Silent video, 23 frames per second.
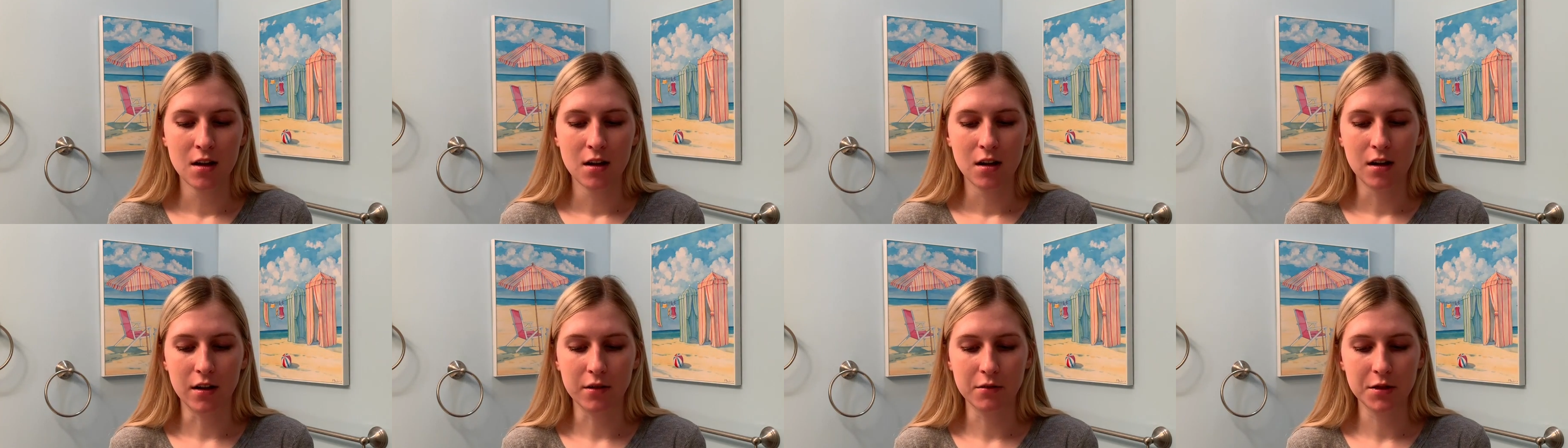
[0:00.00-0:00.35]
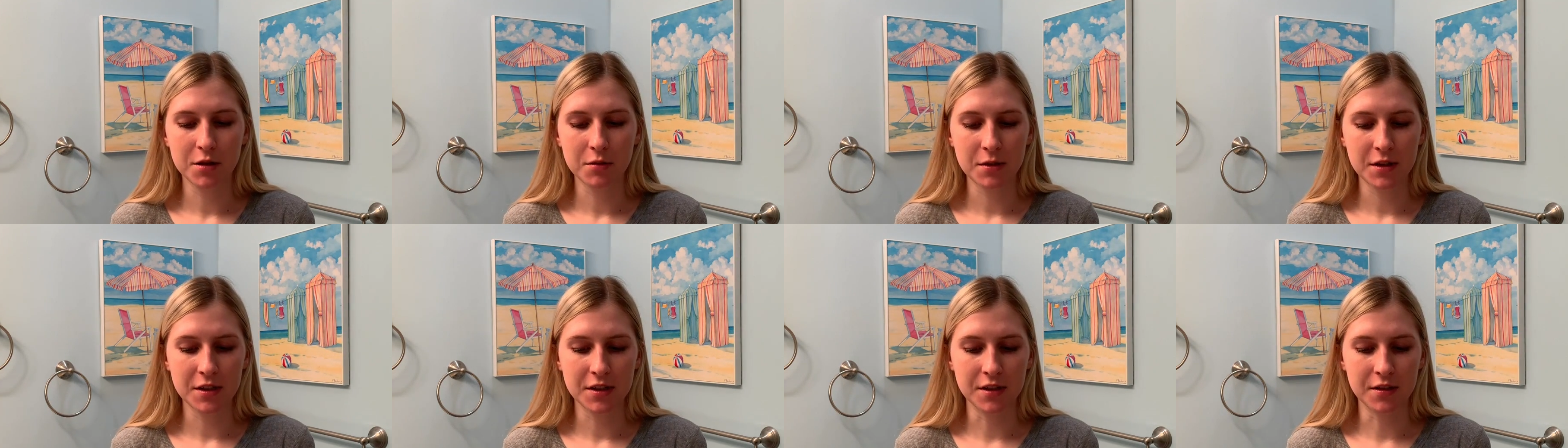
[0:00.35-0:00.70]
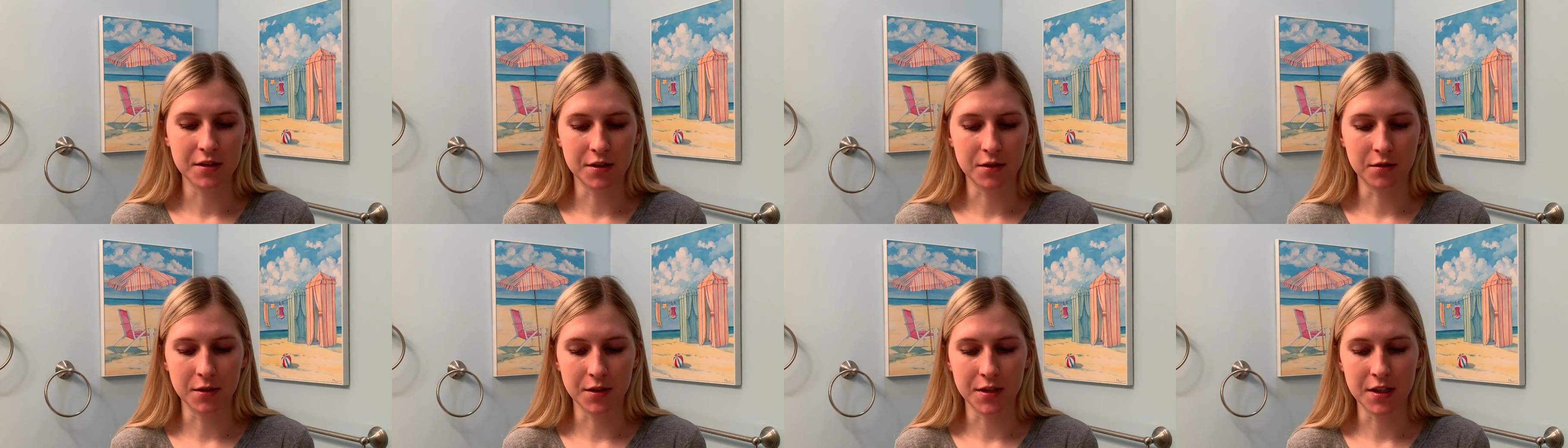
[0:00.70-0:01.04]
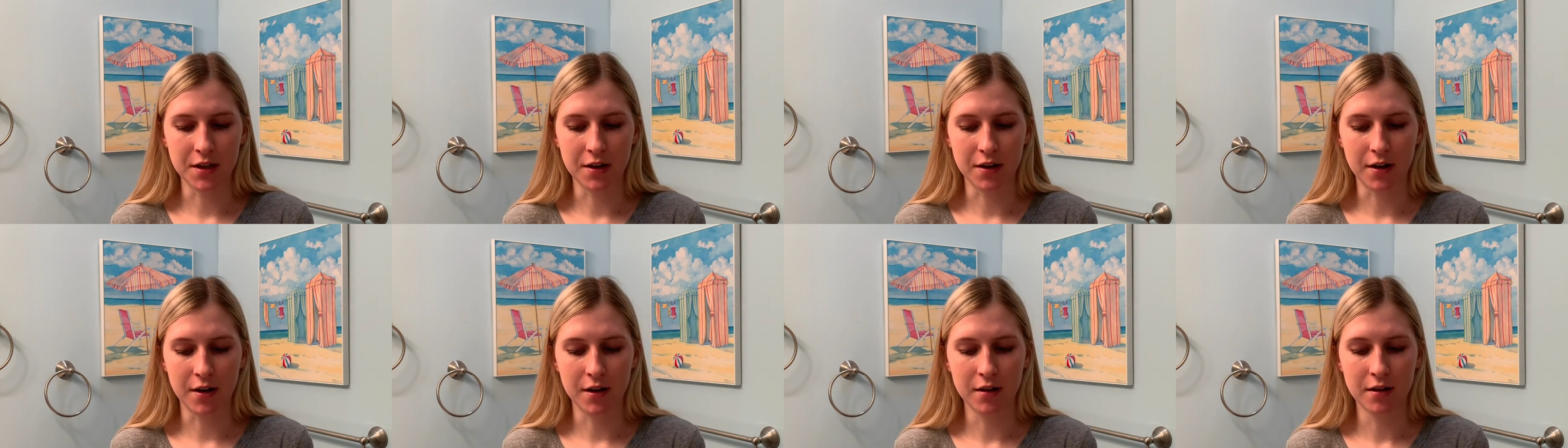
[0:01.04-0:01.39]
I wish my sister was
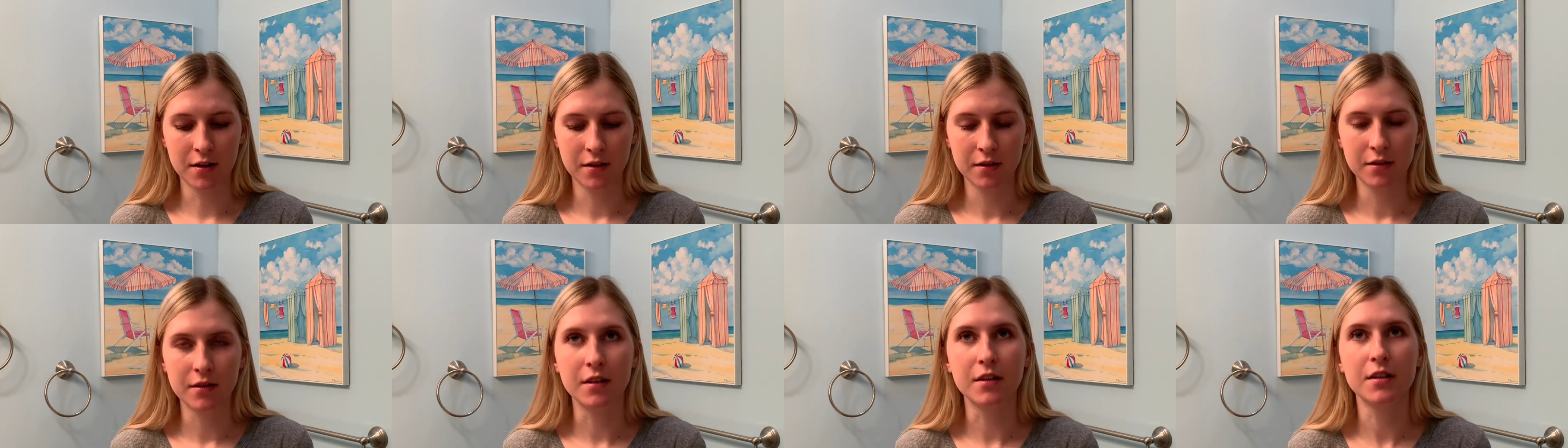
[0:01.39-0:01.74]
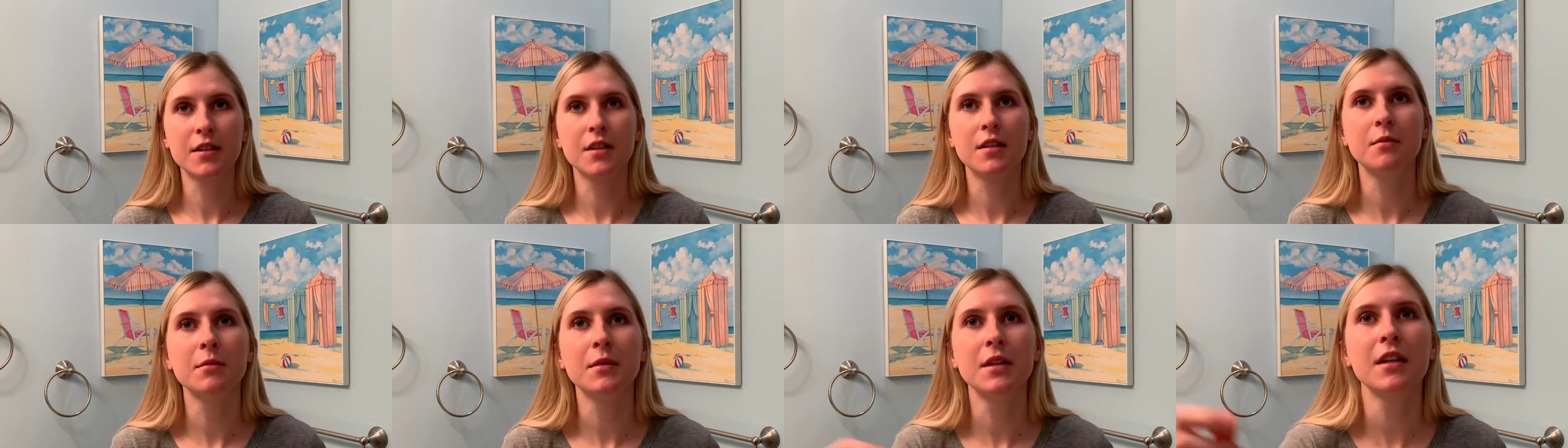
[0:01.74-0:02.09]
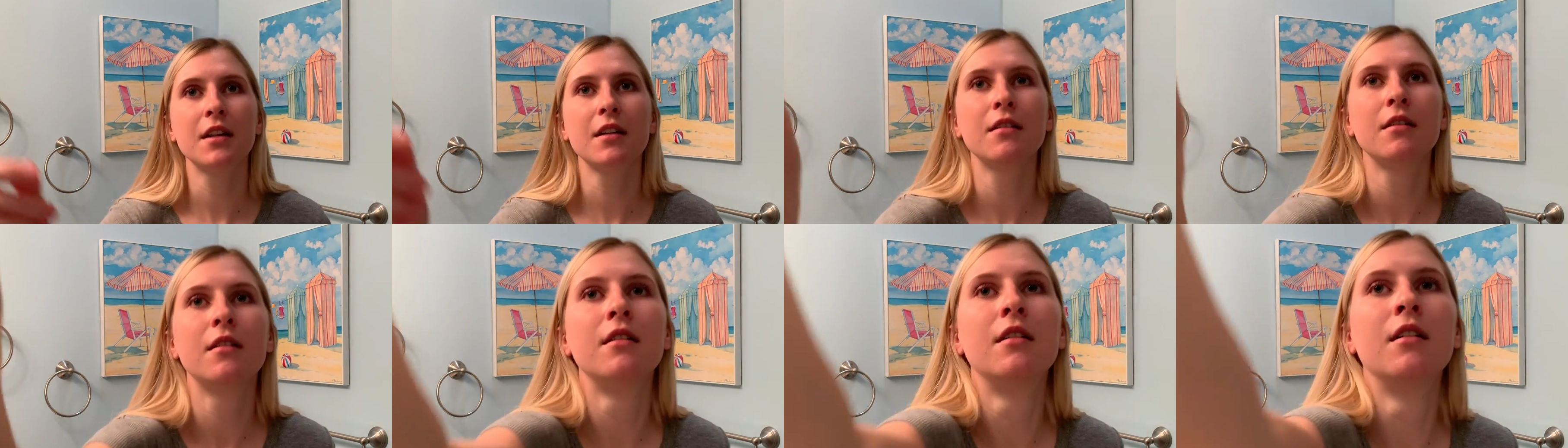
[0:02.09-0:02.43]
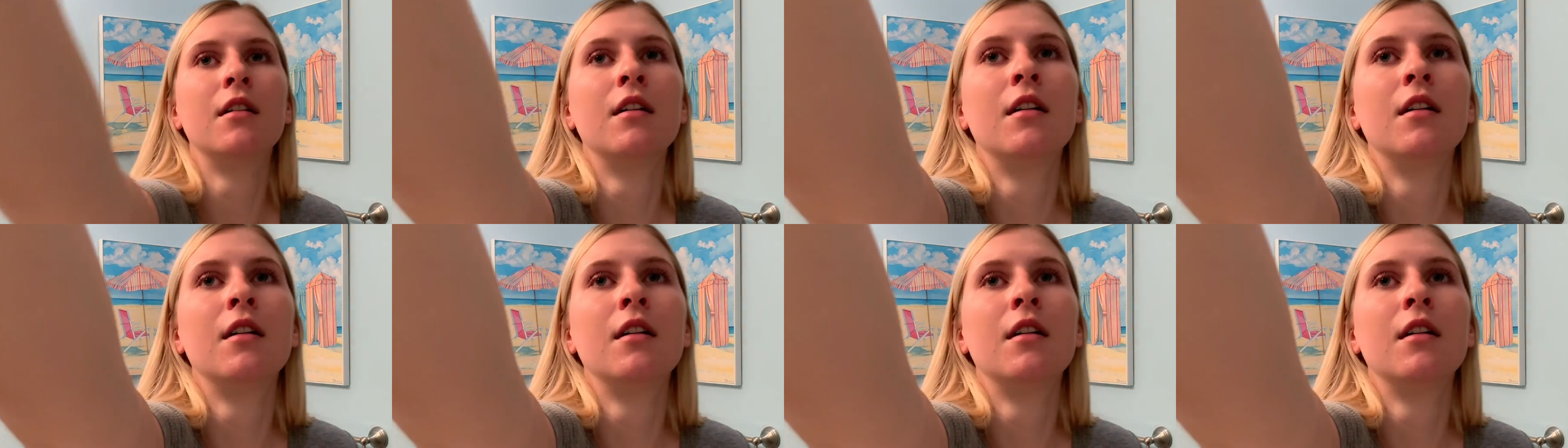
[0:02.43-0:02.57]
here. There's something